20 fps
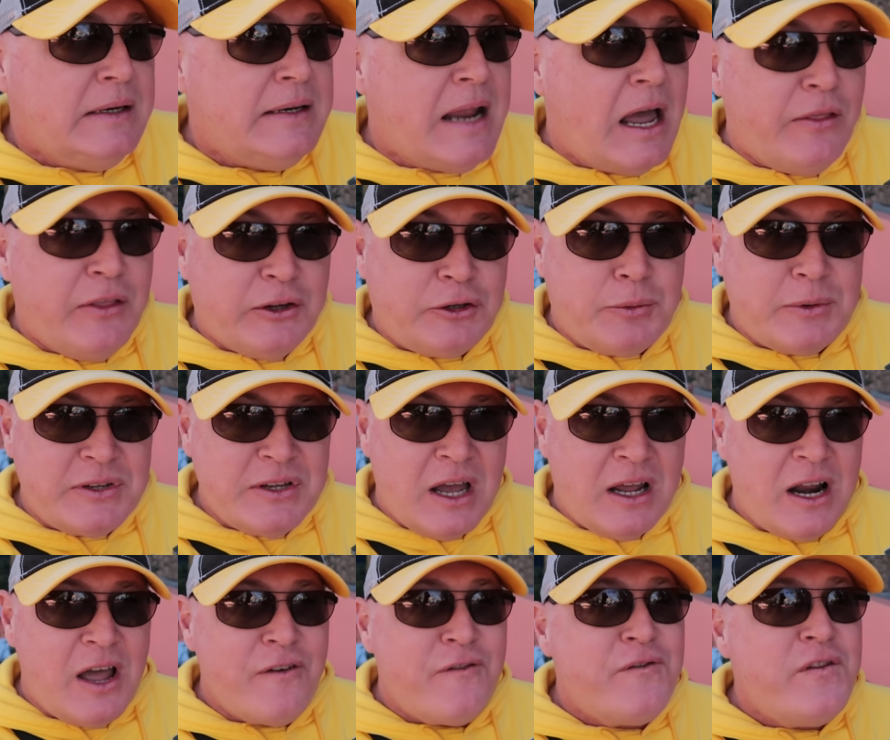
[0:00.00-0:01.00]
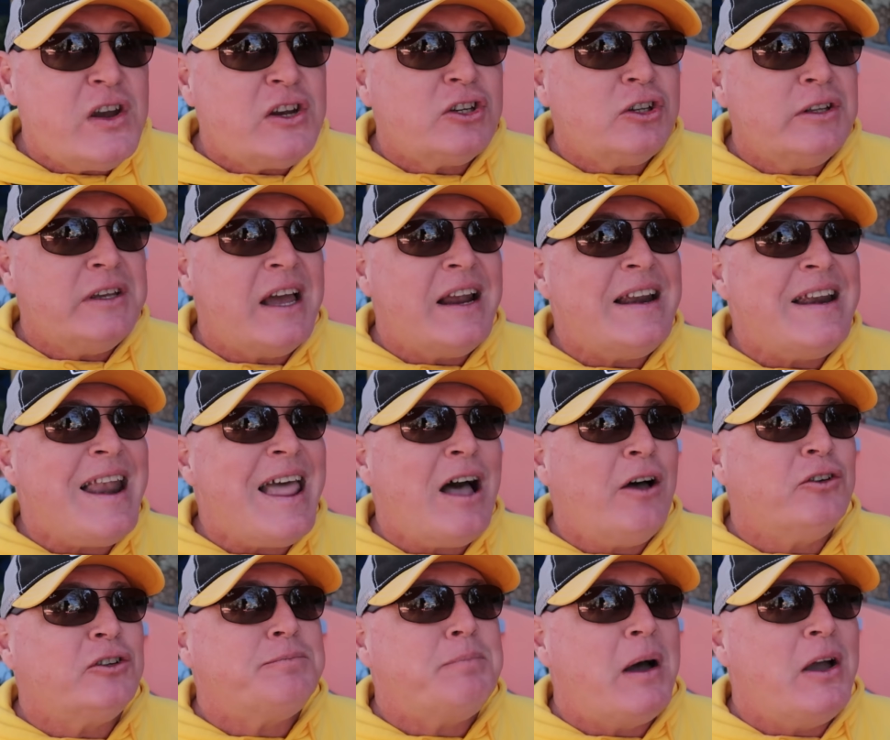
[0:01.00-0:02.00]
Now this was not officially
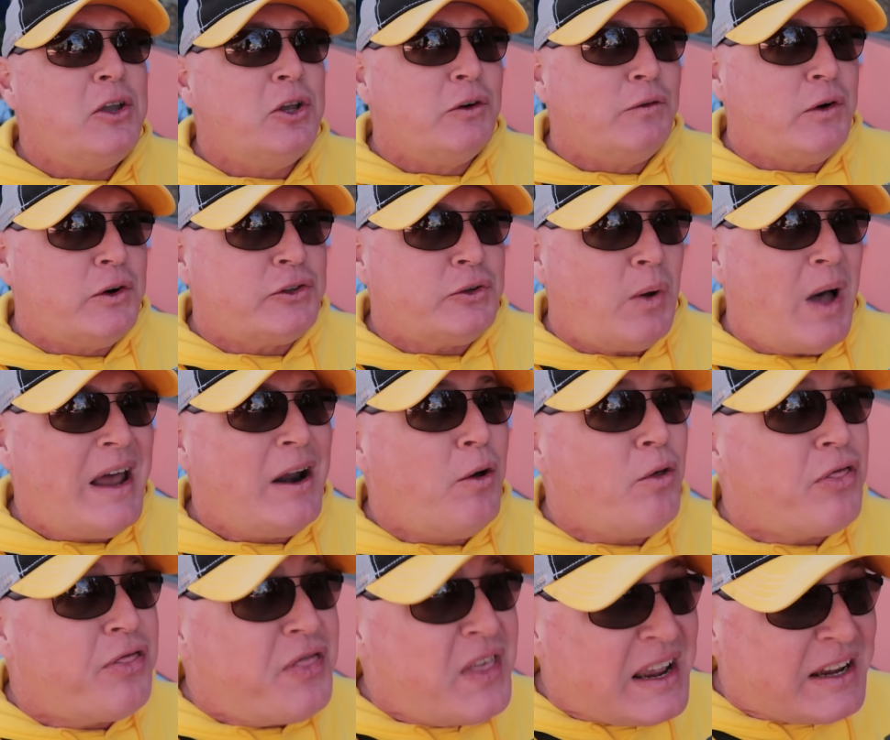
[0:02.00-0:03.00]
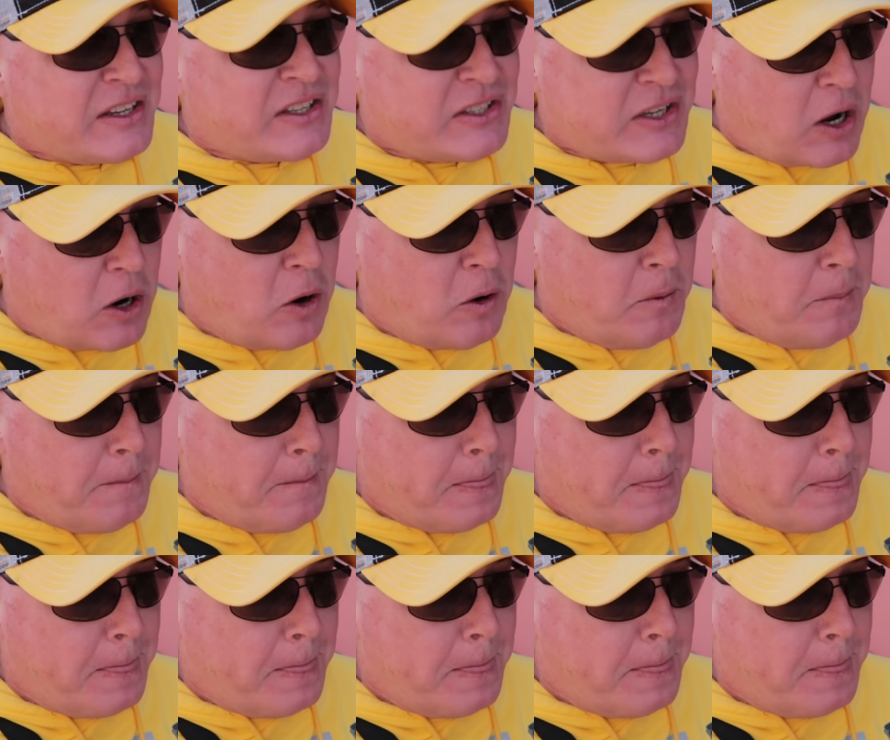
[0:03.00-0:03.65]
announced by Universal, I don't think so.